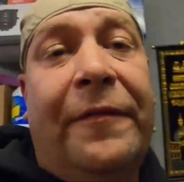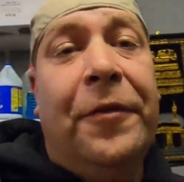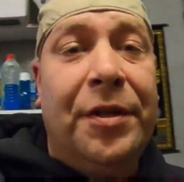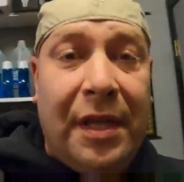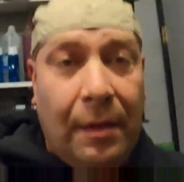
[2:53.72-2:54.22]
the
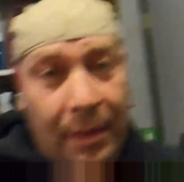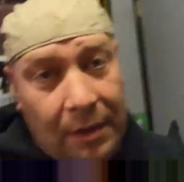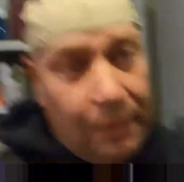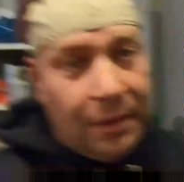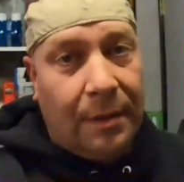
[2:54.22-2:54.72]
first thing I'm
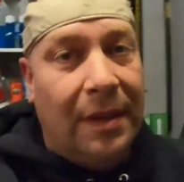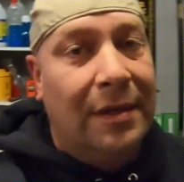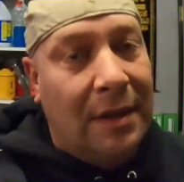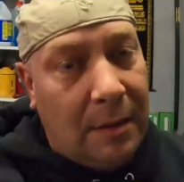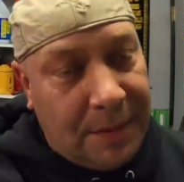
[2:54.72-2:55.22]
going to do is I'm going
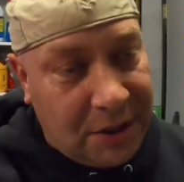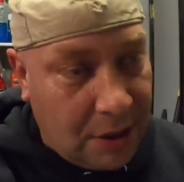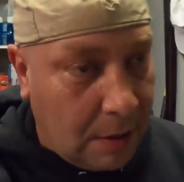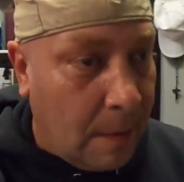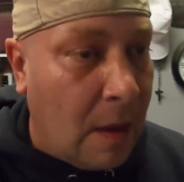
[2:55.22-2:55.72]
to set up a
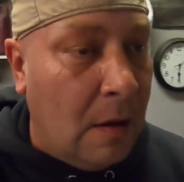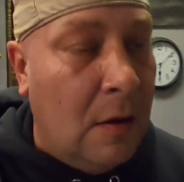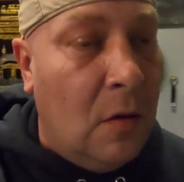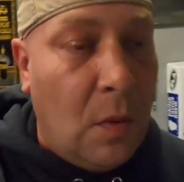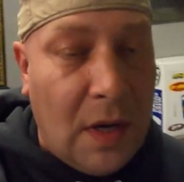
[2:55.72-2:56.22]
chair.
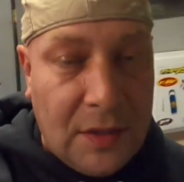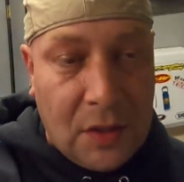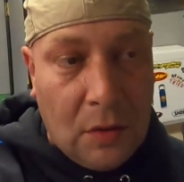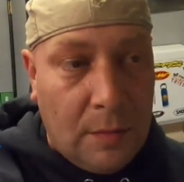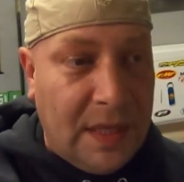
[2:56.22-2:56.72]
Right,
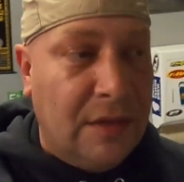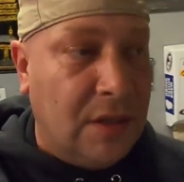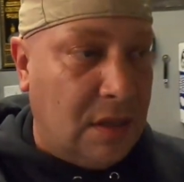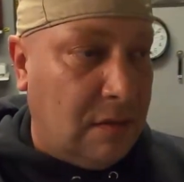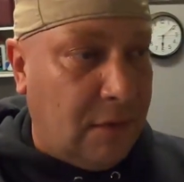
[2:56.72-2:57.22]
so
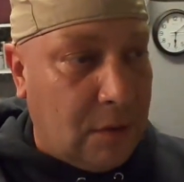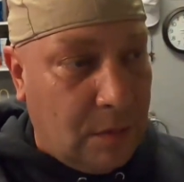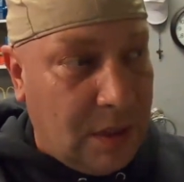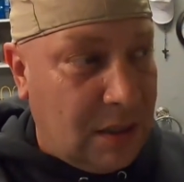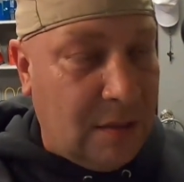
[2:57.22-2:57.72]
because
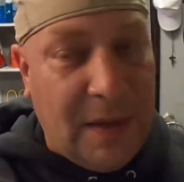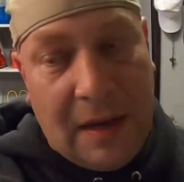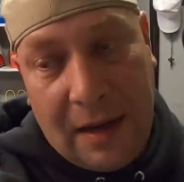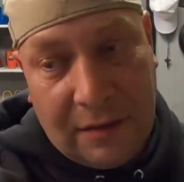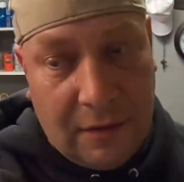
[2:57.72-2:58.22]
this is
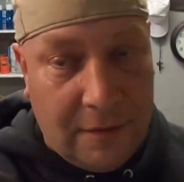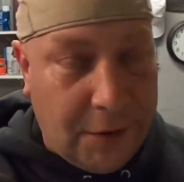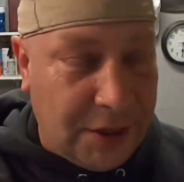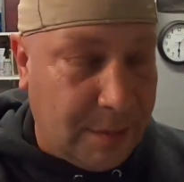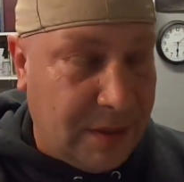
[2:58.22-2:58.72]
being asked for a
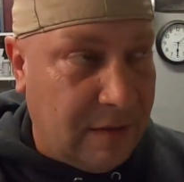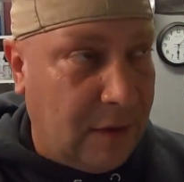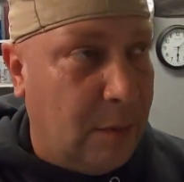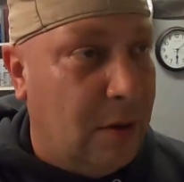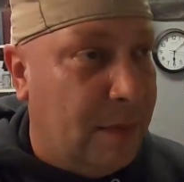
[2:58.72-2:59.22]
very
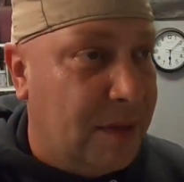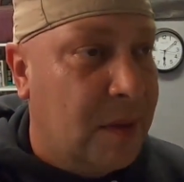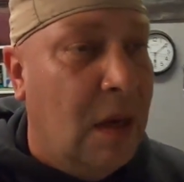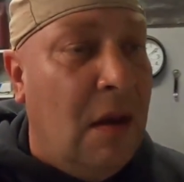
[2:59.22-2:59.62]
specific purpose.